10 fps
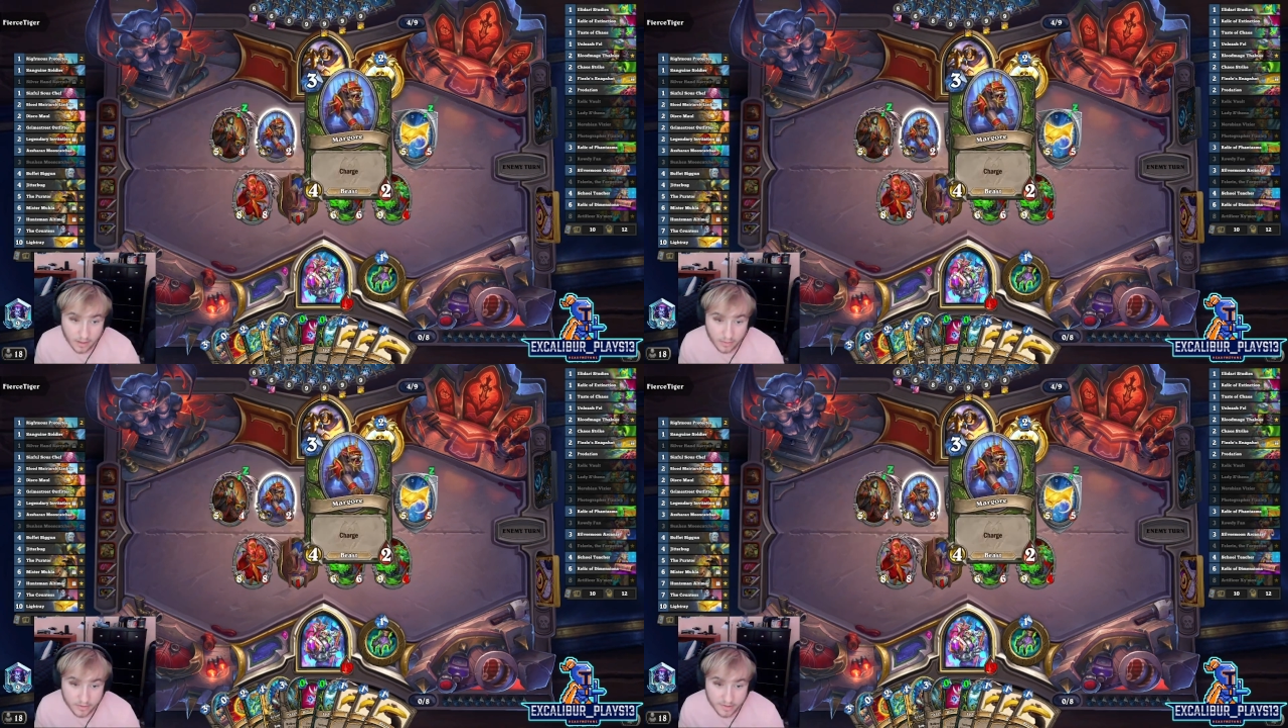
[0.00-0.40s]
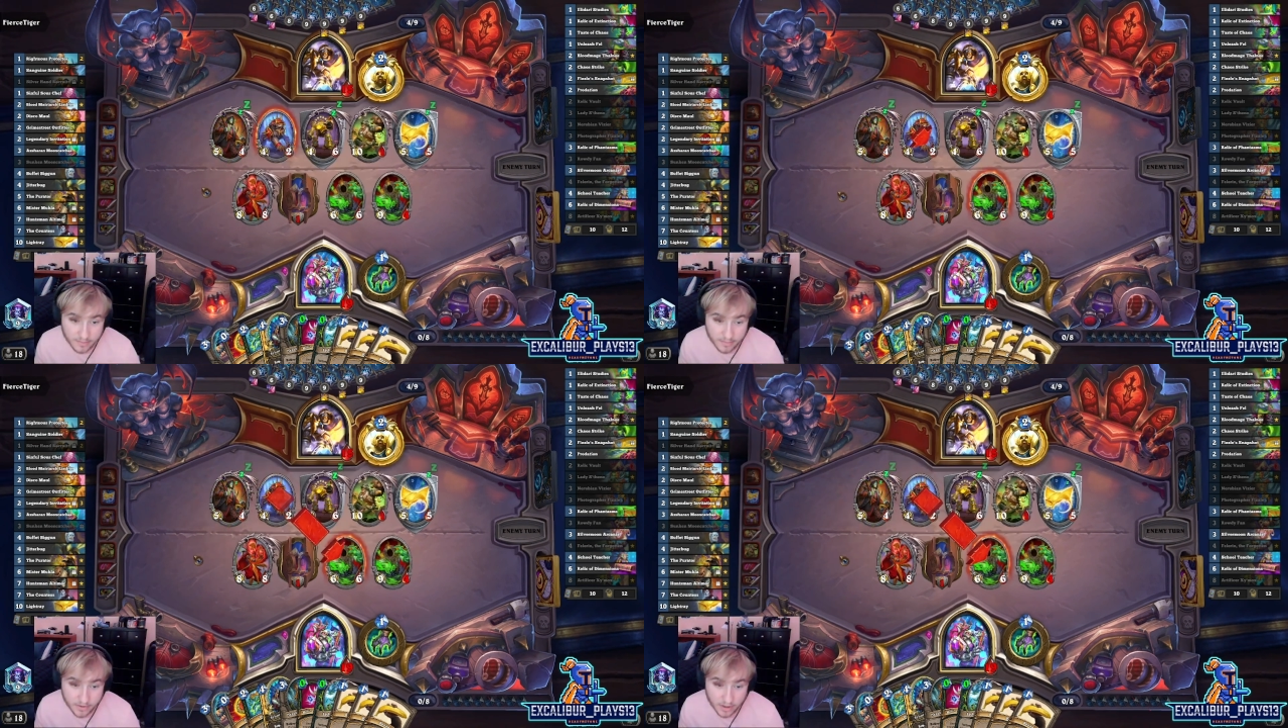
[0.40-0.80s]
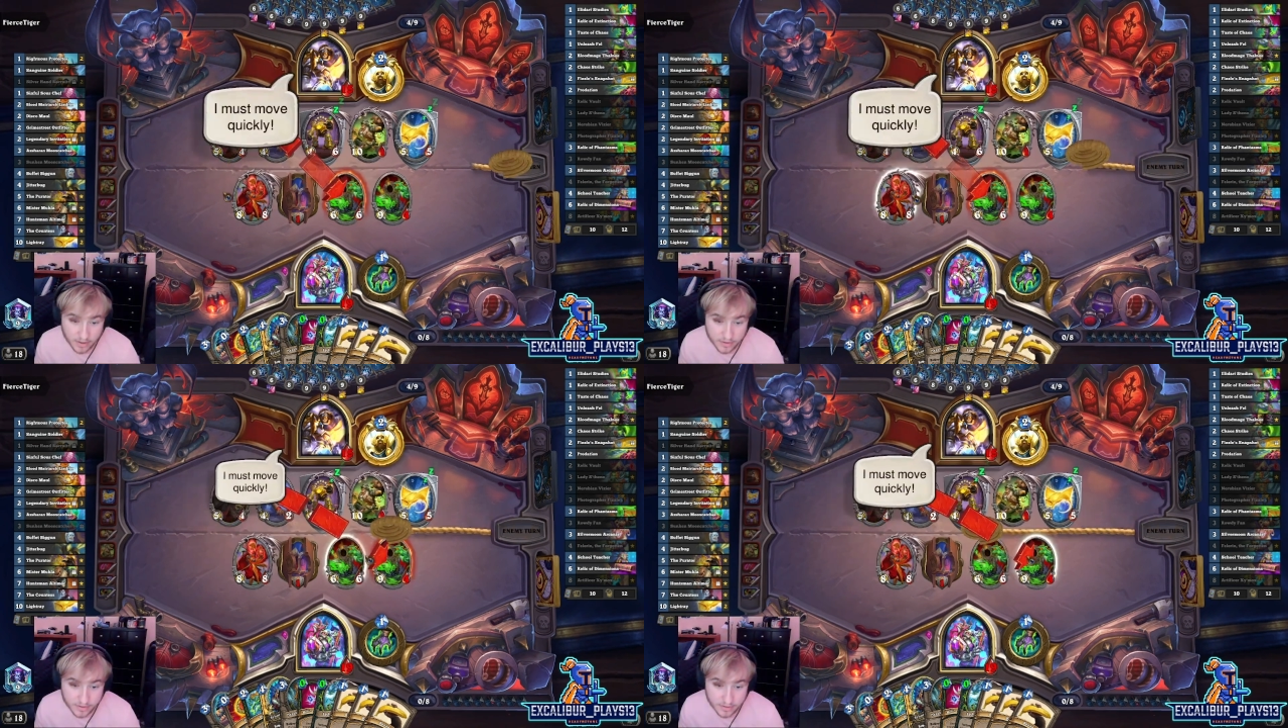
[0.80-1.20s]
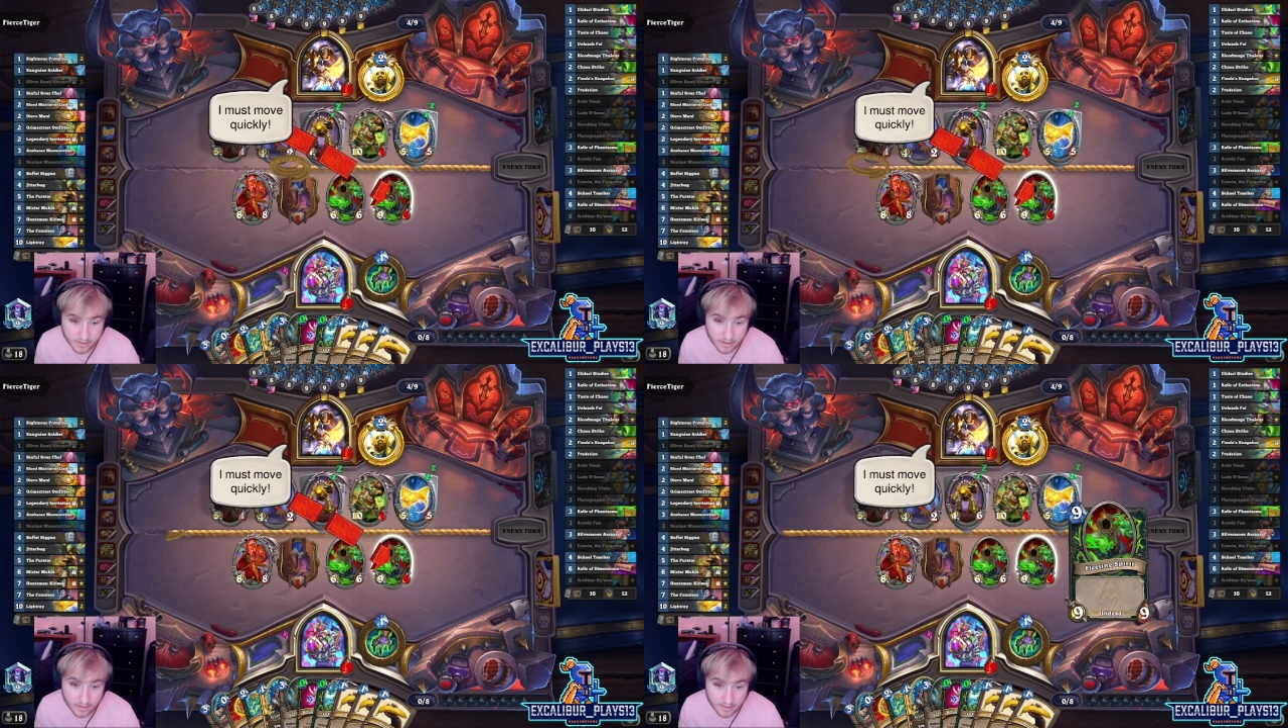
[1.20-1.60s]
it summoned up the charge.
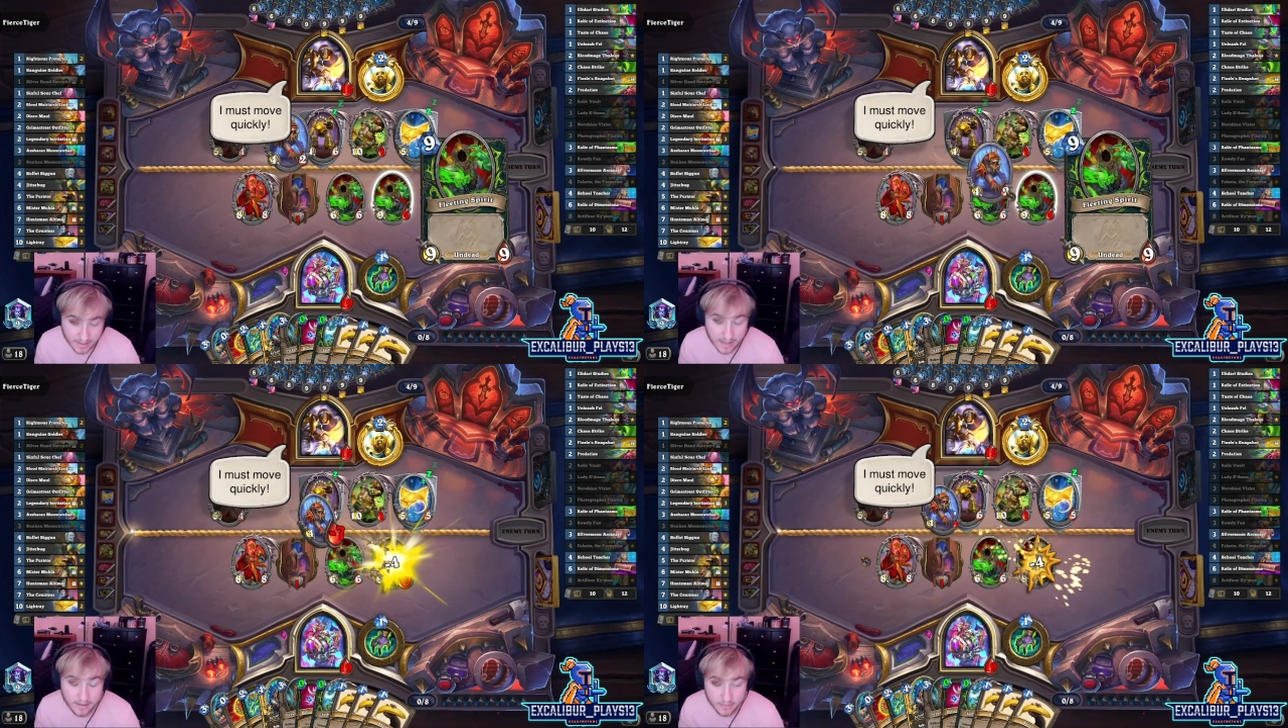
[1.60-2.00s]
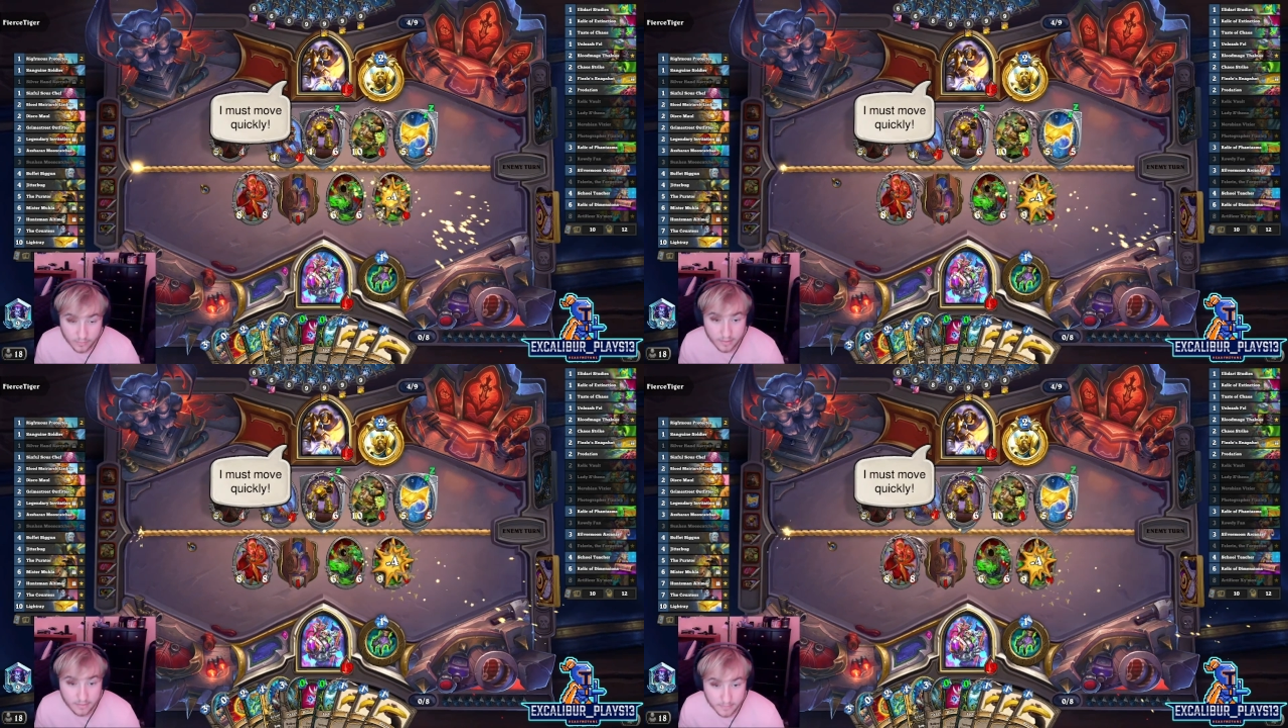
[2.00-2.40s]
Yeah, well.